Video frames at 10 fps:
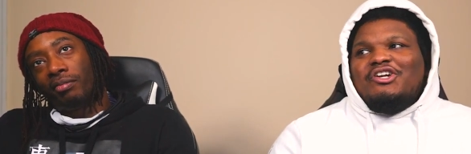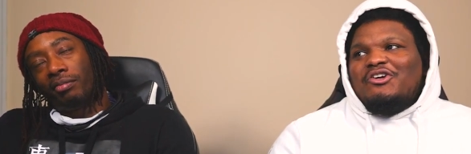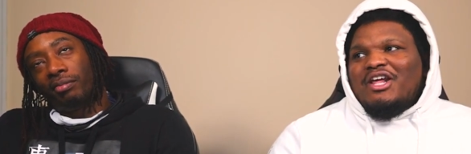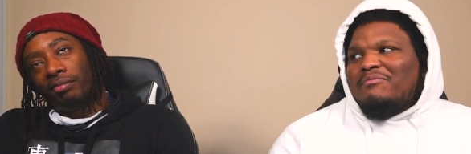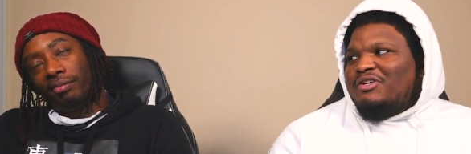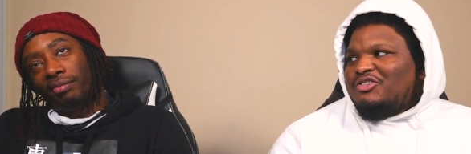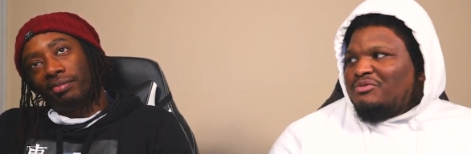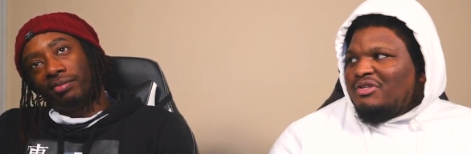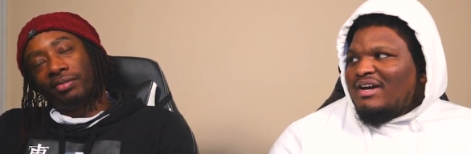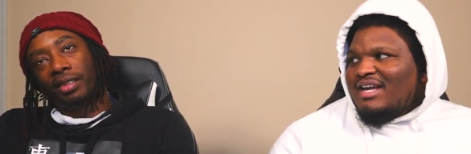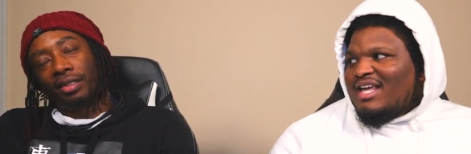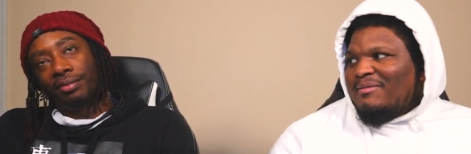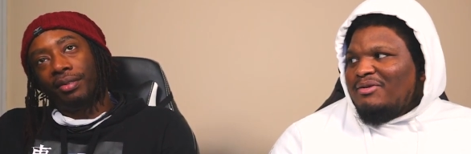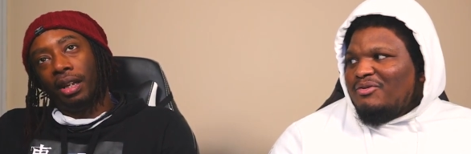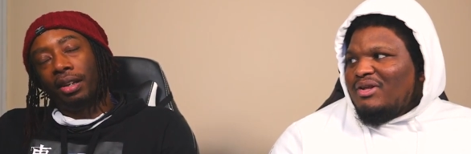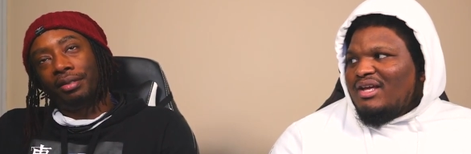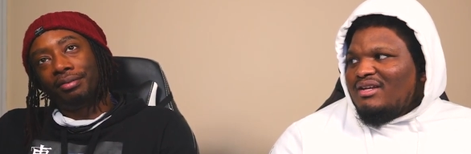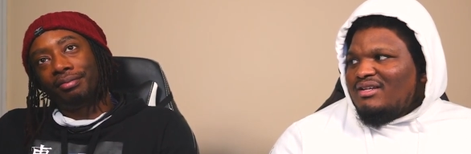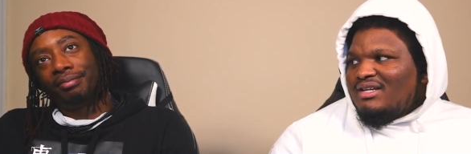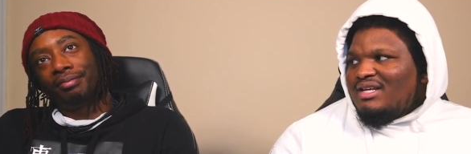Speaker 1: don't know that mystery of how you able to do yeah.
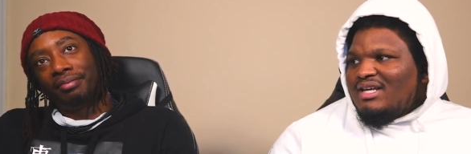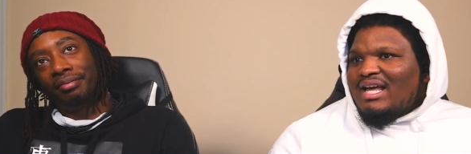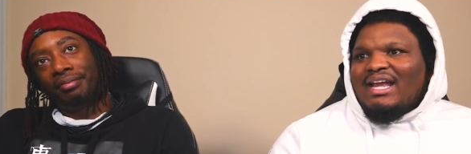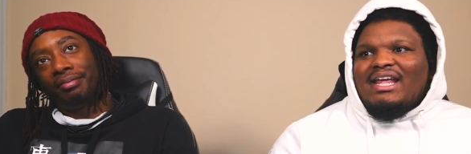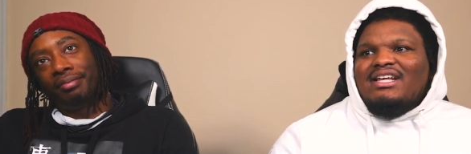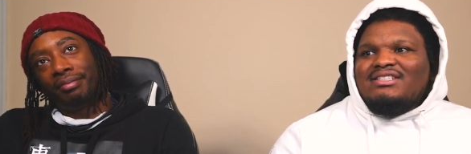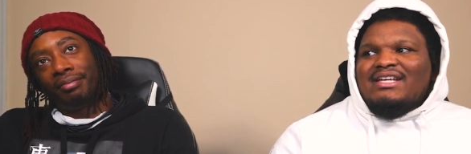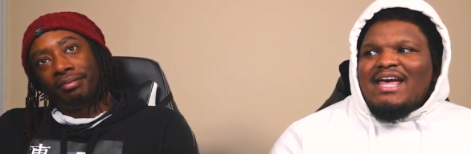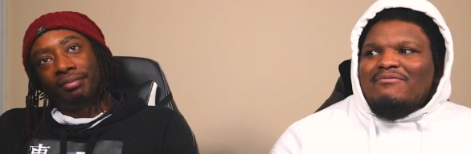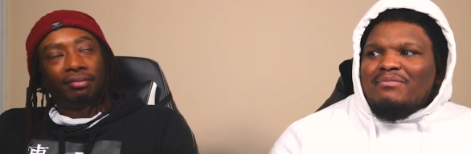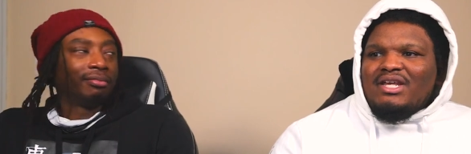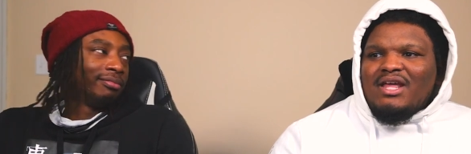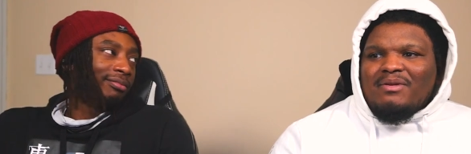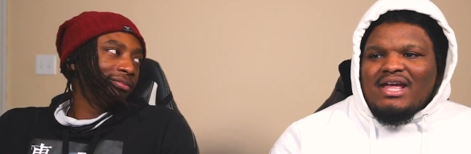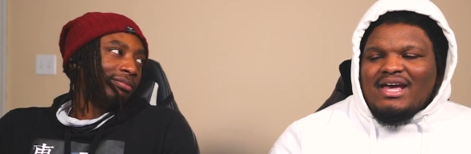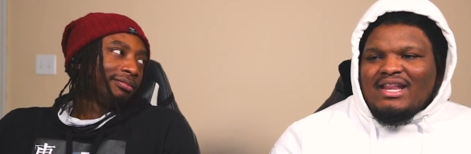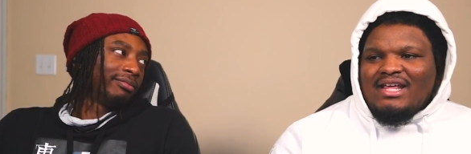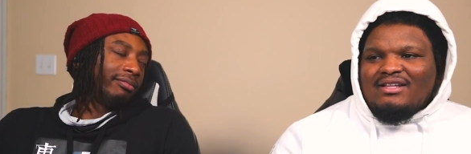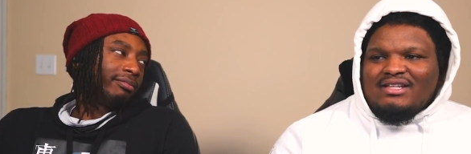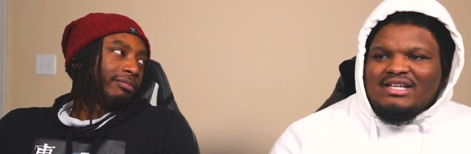that, and then just having being able to have
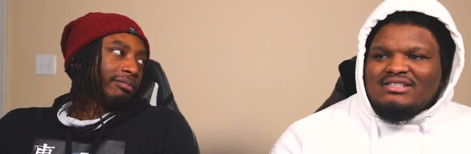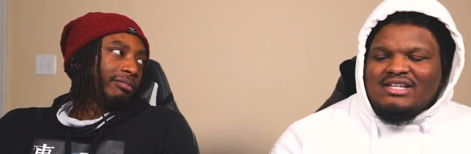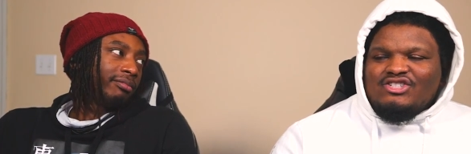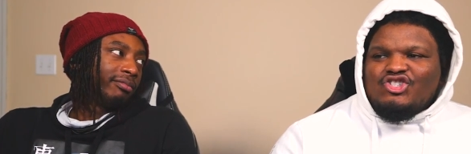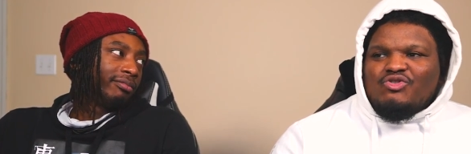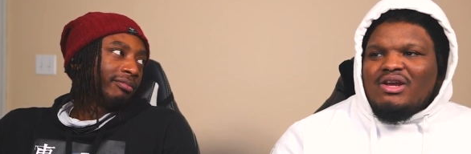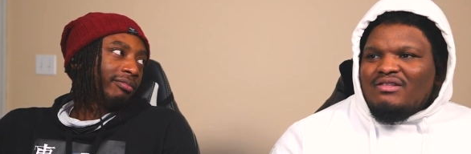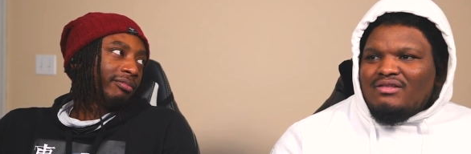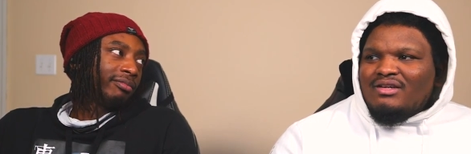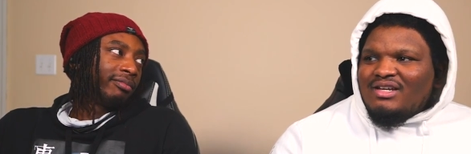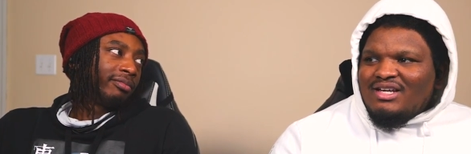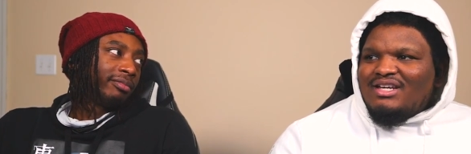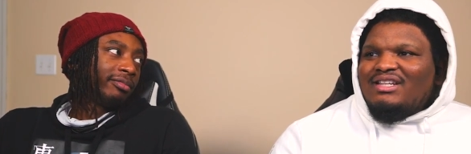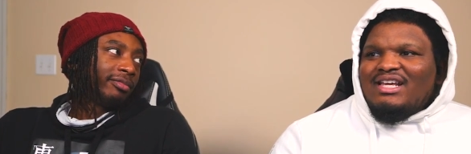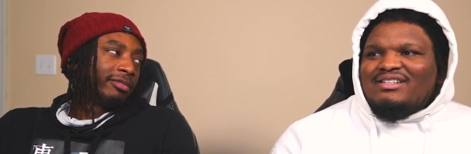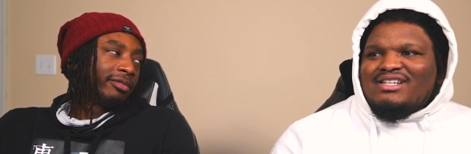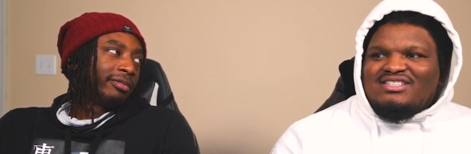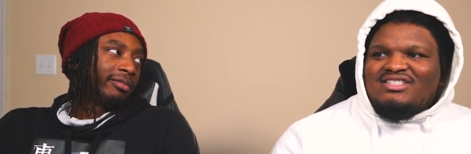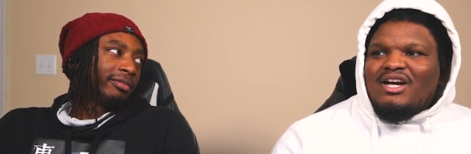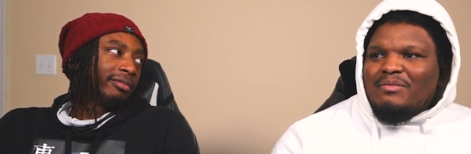that that that strength, that that
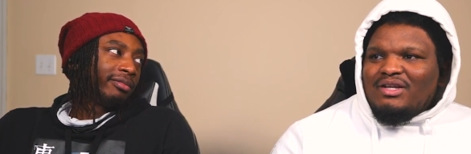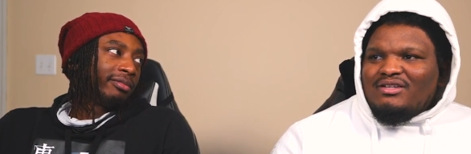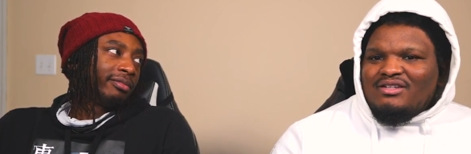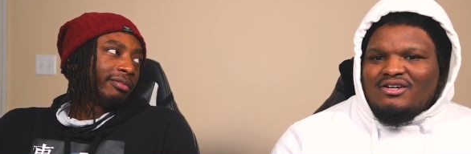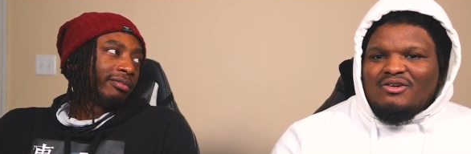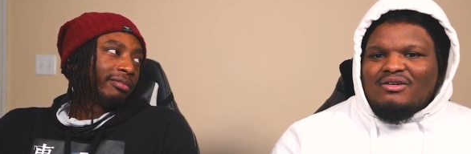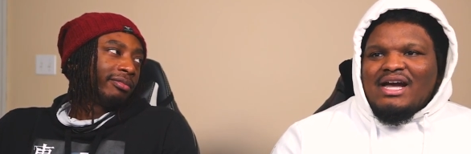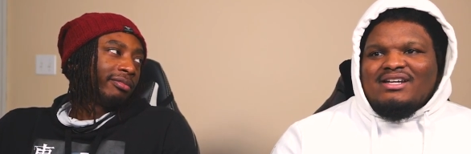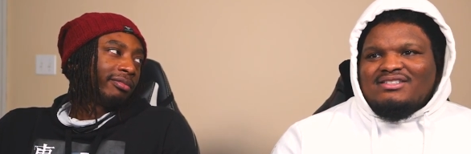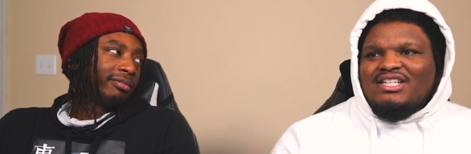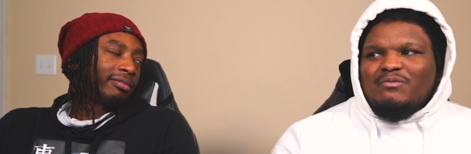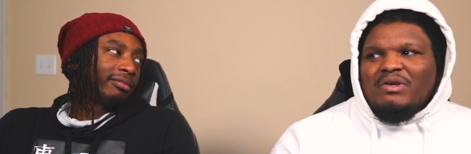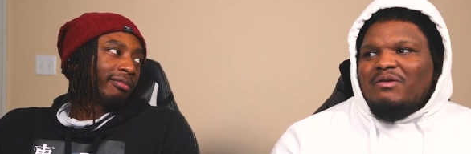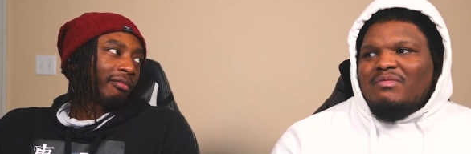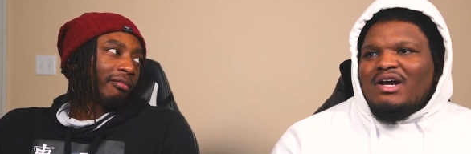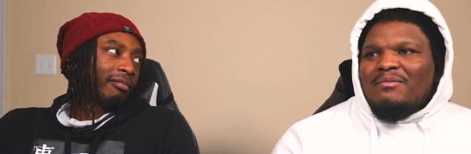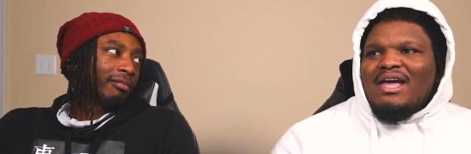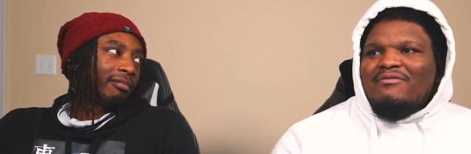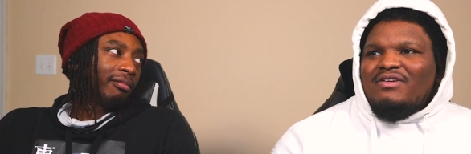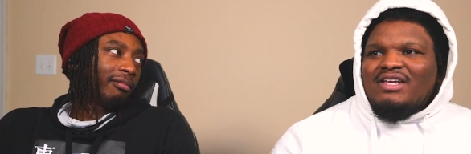stomach. You know, I could see Big Mom
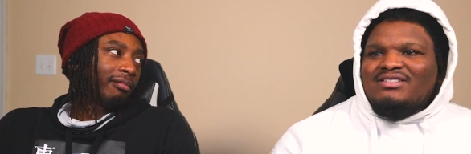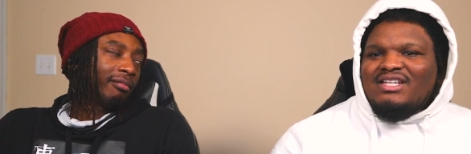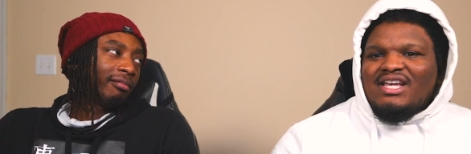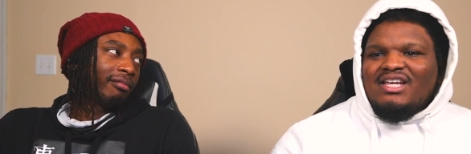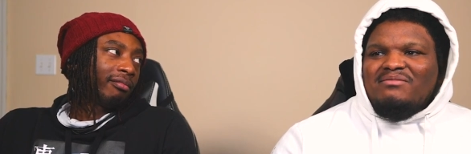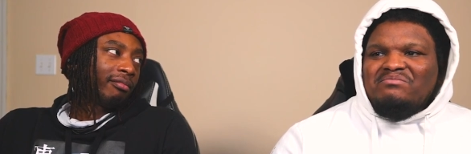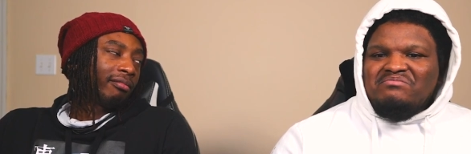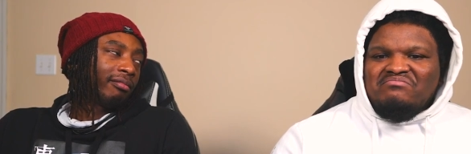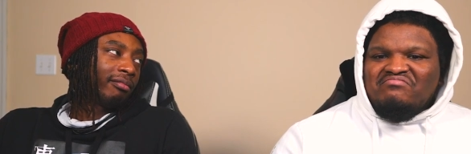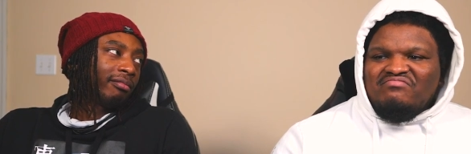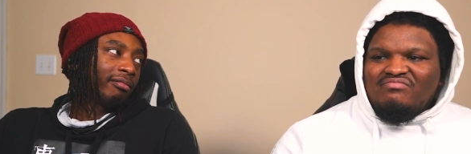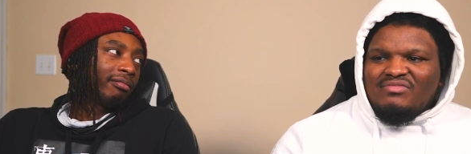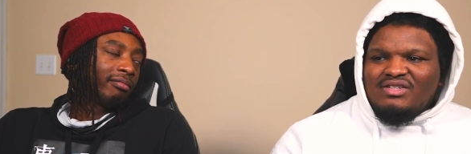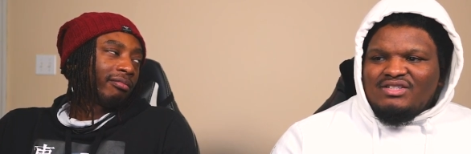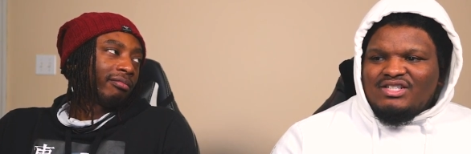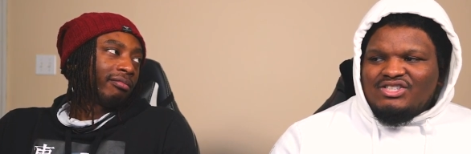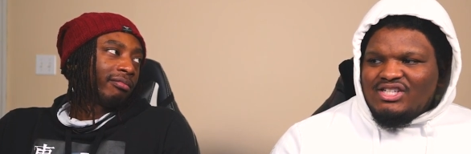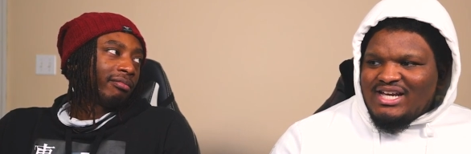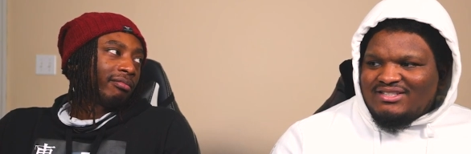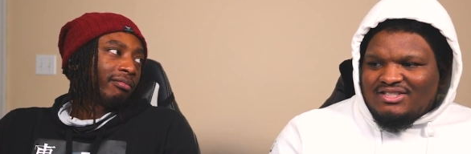having that same because
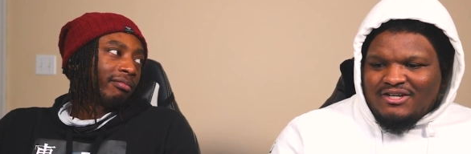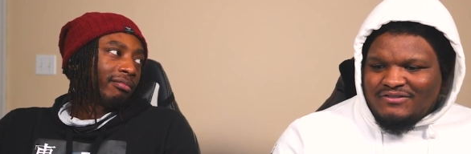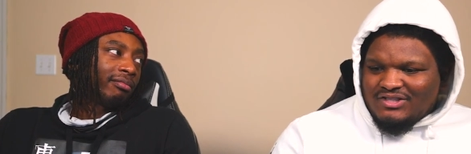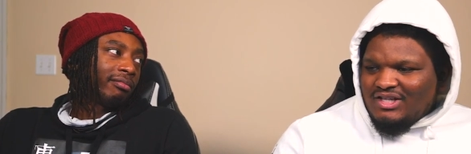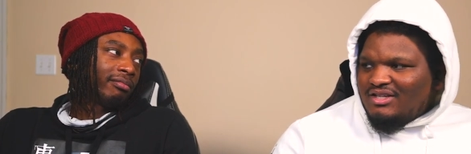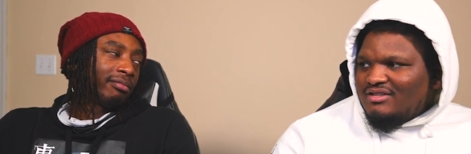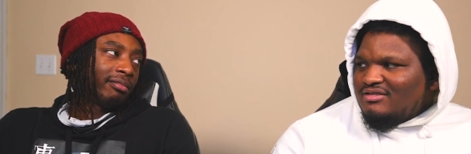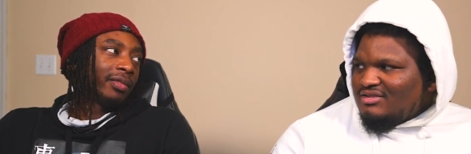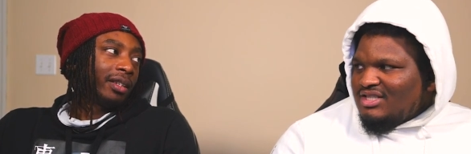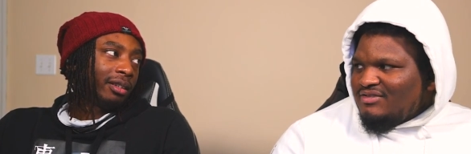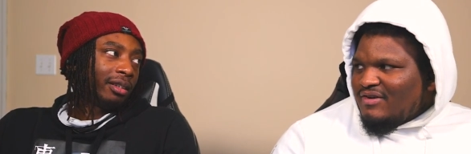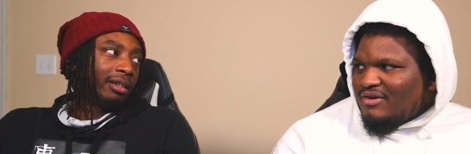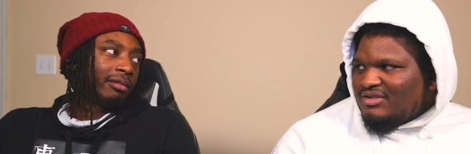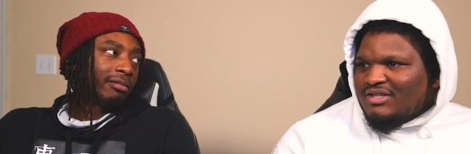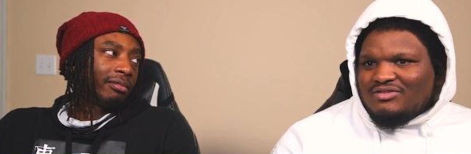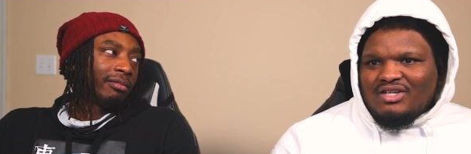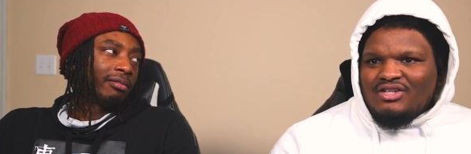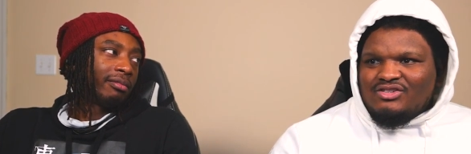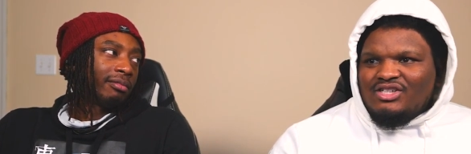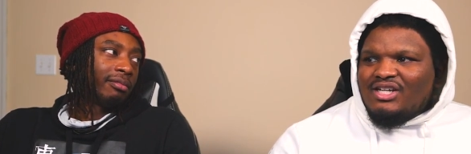she has tough skin. She's yeah. very tough
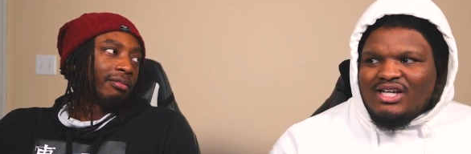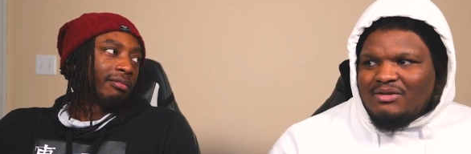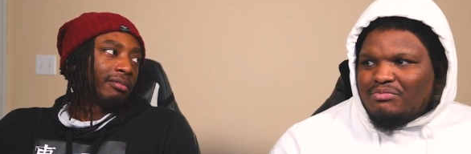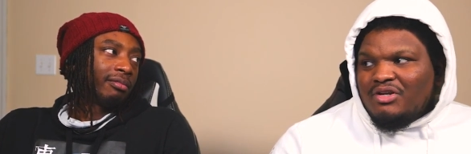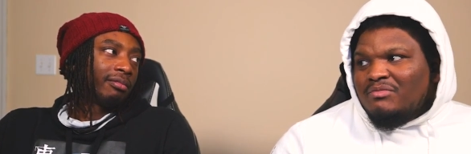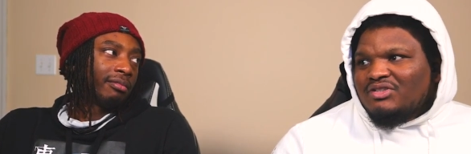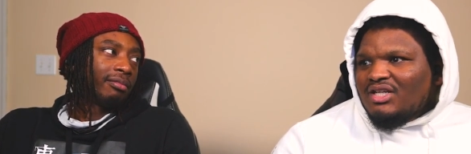skin. So she can eat pretty much